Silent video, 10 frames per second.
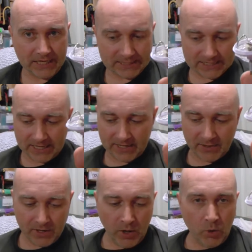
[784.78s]
antenna,
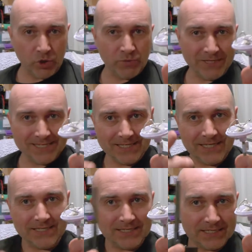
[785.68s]
which means it
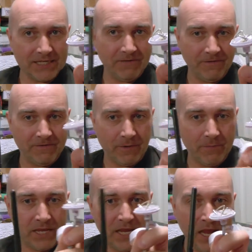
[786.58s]
doesn't suffer from
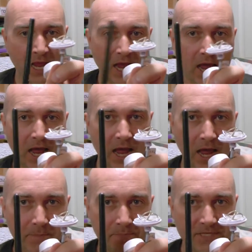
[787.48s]
the
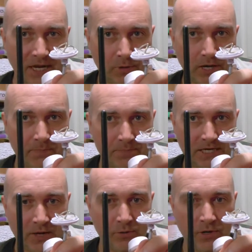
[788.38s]
up
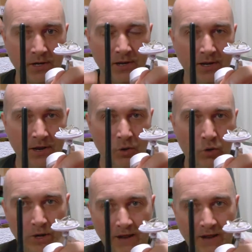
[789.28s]
down, or